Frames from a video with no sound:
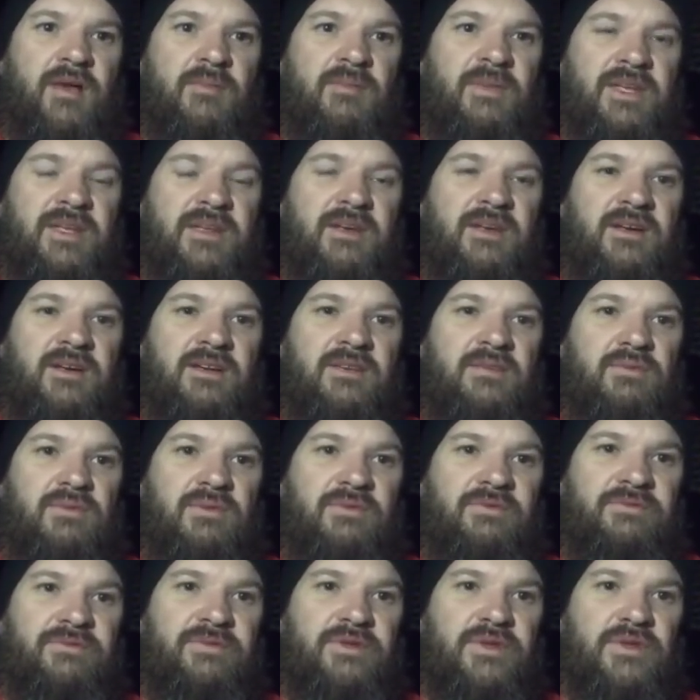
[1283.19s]
Because
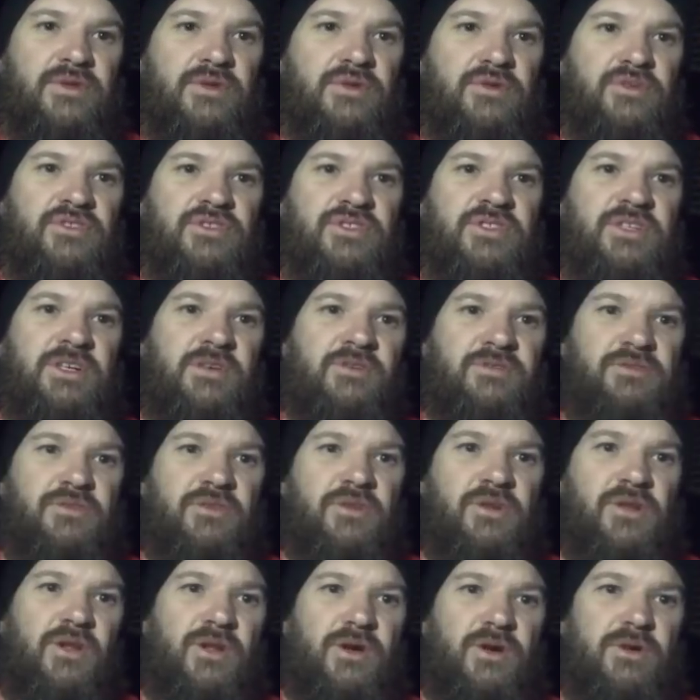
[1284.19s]
when food, shelter,
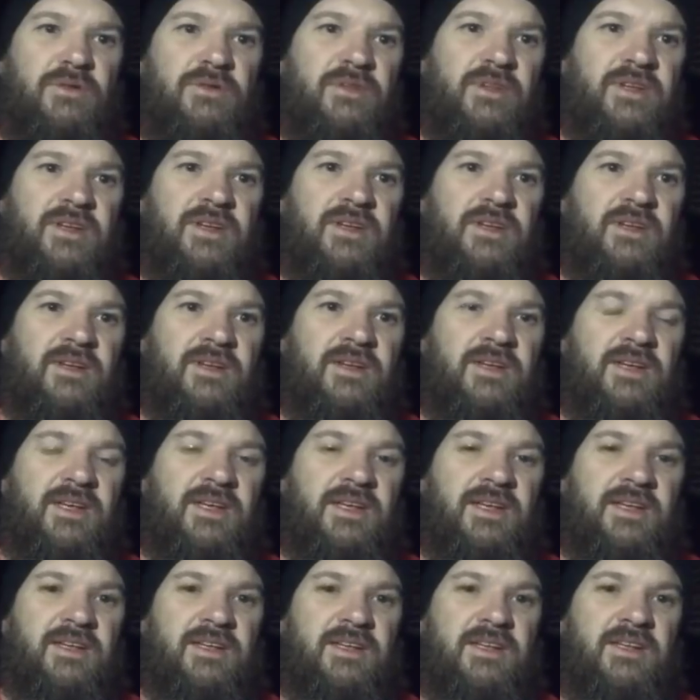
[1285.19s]
clothing,
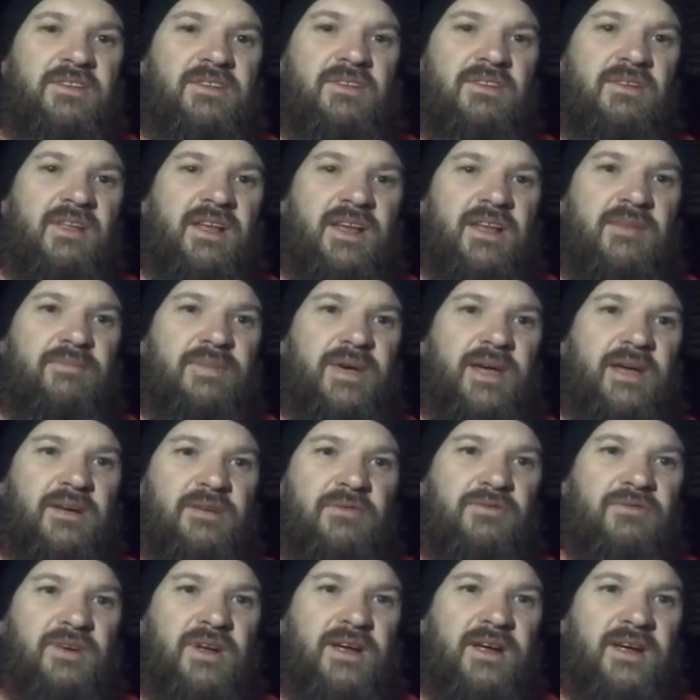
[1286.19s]
and getting your life back
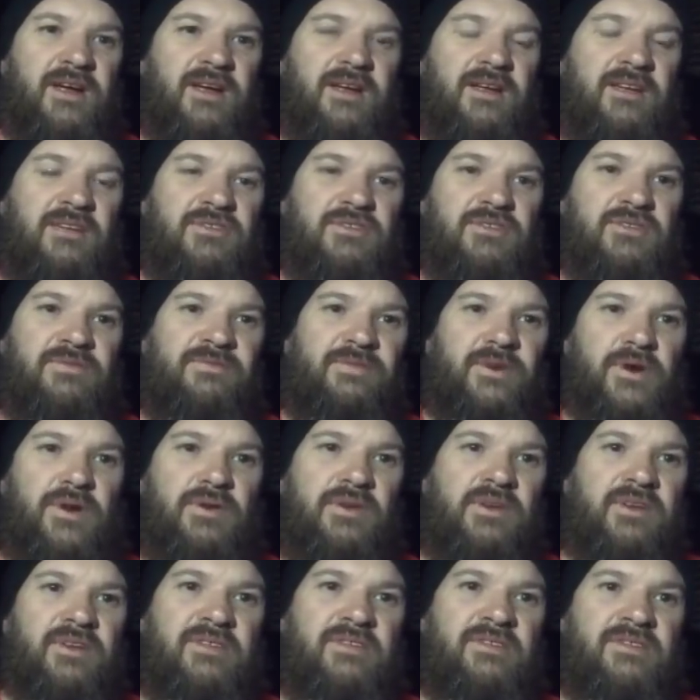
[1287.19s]
on track is your
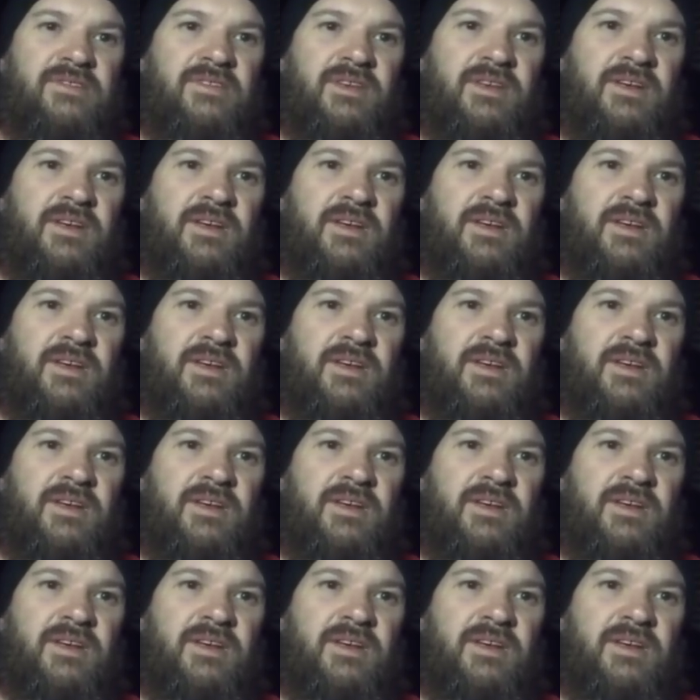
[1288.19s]
focus,